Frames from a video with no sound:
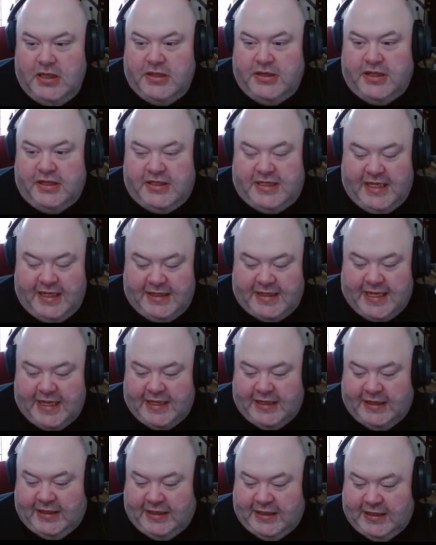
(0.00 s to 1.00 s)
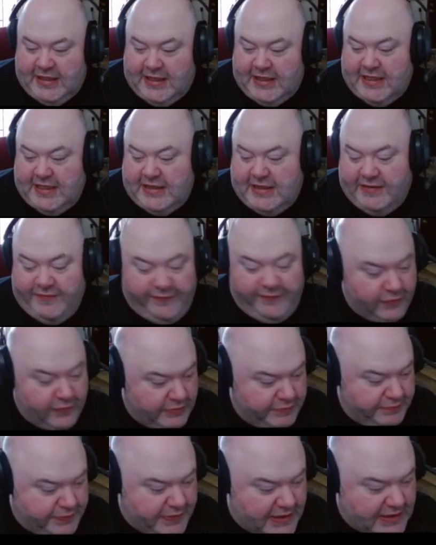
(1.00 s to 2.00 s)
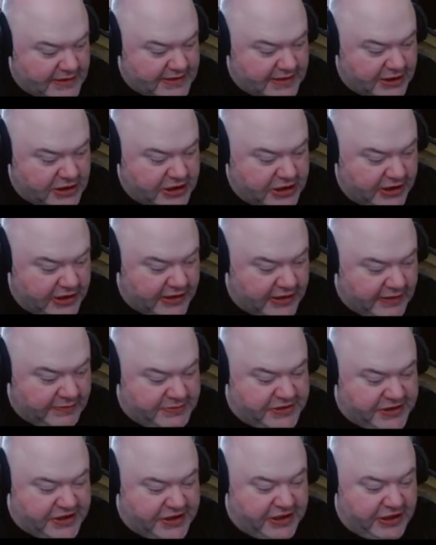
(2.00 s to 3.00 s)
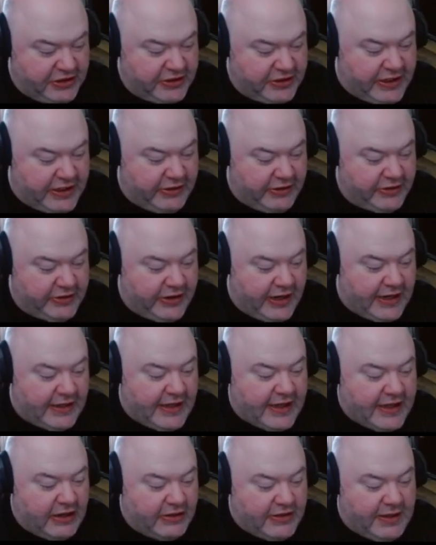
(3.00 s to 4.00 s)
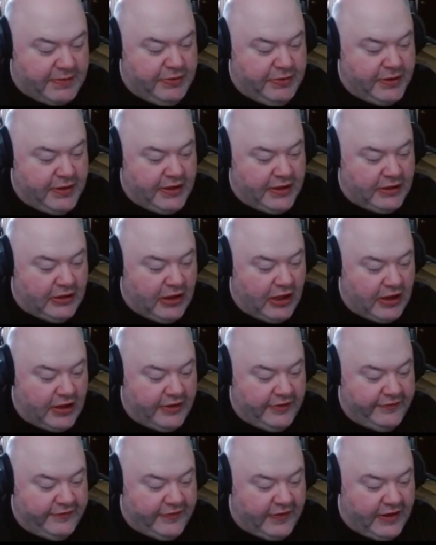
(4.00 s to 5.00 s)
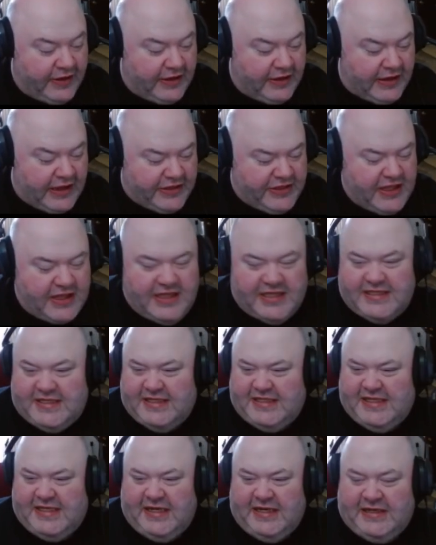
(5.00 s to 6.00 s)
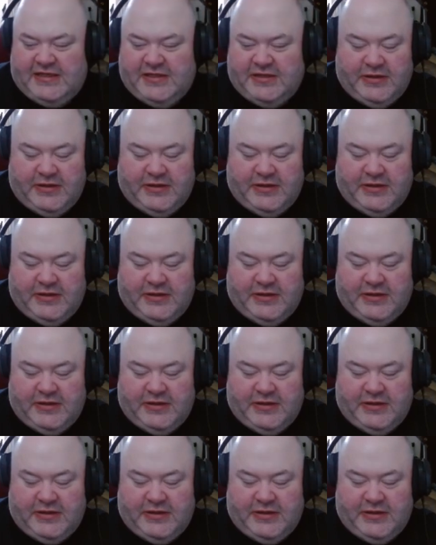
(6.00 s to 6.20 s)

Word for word: The detailing, for being such an obscure character, I like how they put a lot of, uh, I think this is an